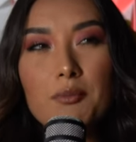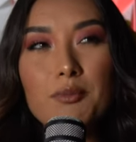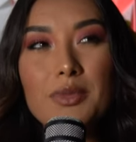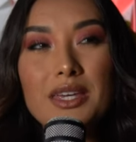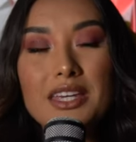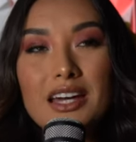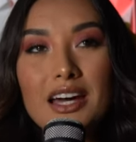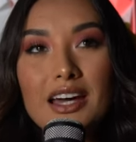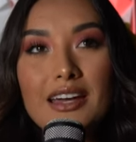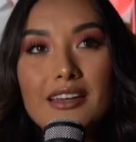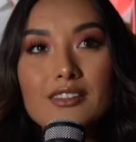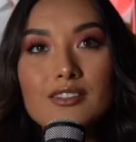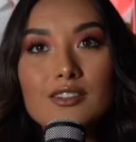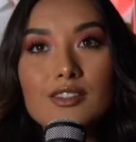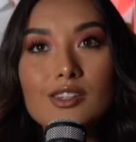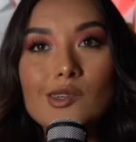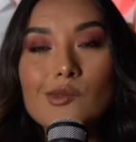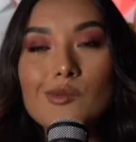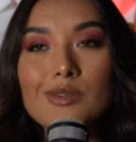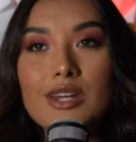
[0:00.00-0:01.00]
because
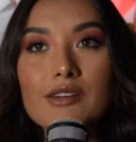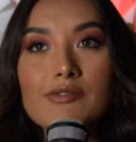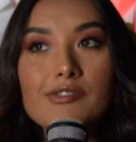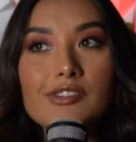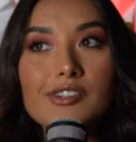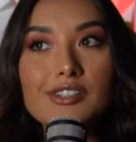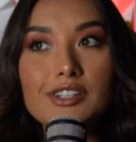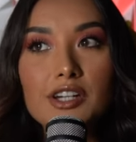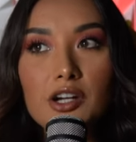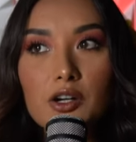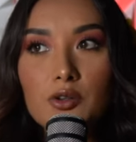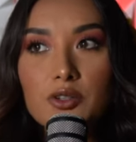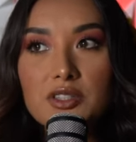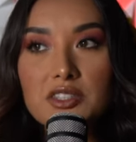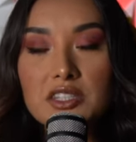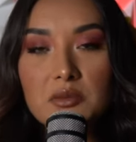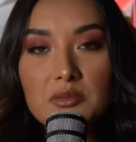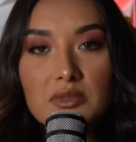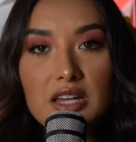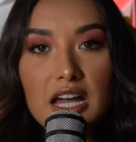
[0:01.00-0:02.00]
you never know,
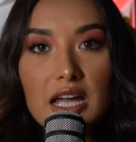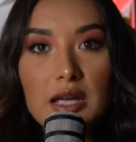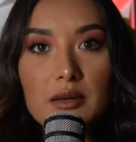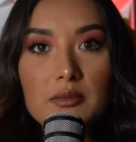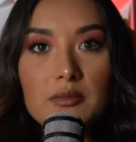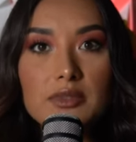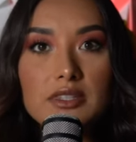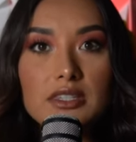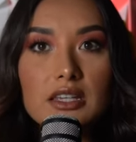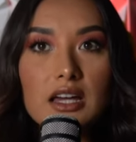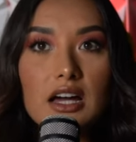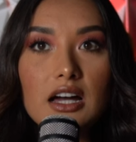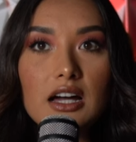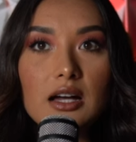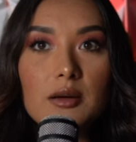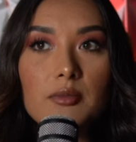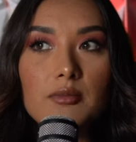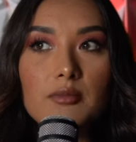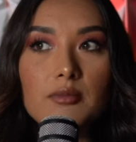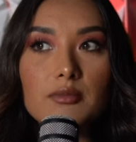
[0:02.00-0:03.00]
sometimes
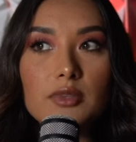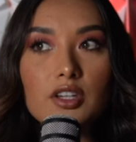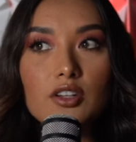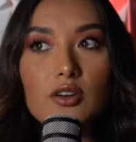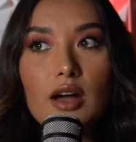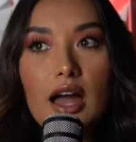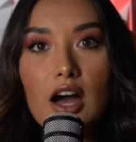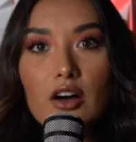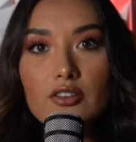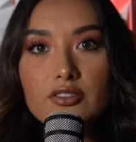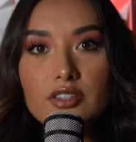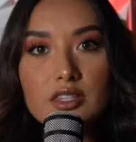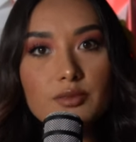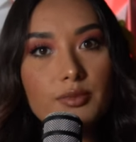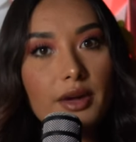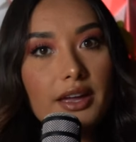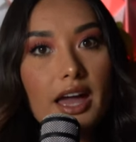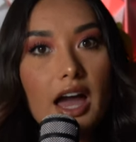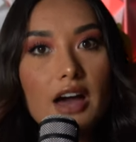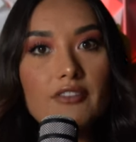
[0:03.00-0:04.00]
you know, houses
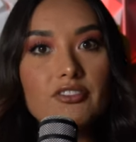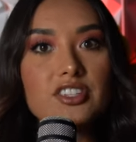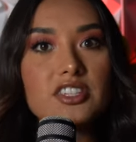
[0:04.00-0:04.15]
might have a